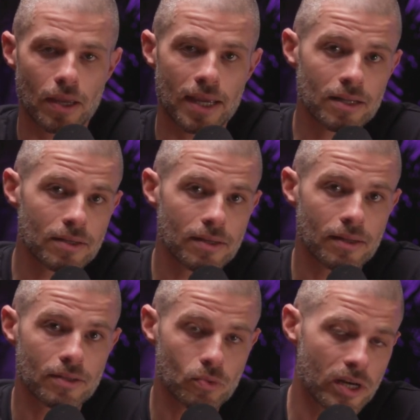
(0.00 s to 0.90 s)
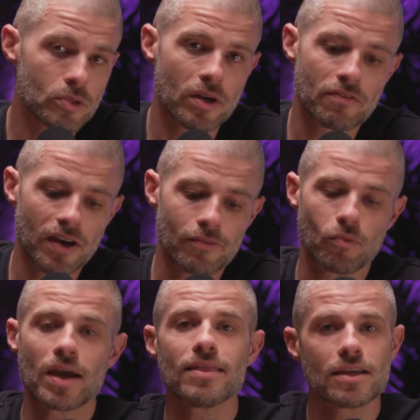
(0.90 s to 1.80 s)
in 2025,
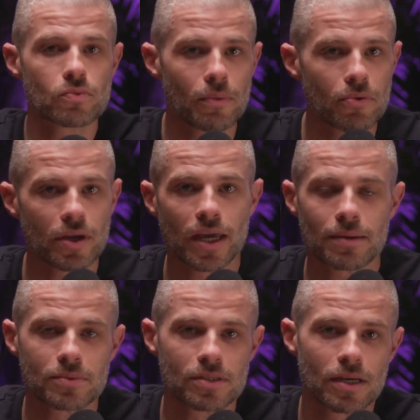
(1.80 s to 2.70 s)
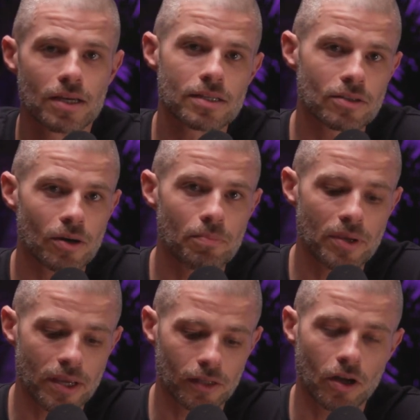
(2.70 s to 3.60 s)
when these Web3 games start
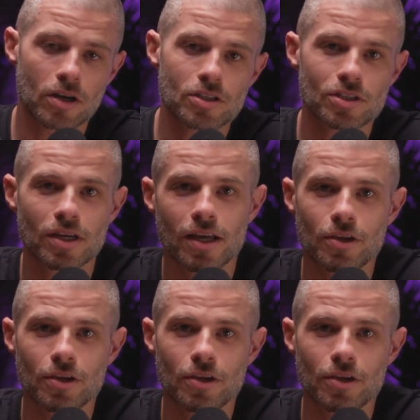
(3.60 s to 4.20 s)
being launched,